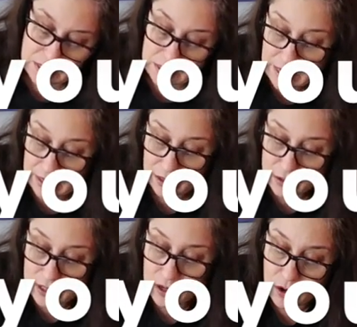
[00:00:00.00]
and
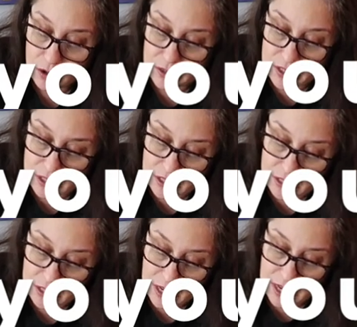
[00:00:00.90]
yellows and
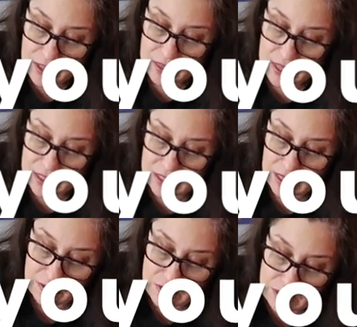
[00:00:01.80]
oranges, things that I've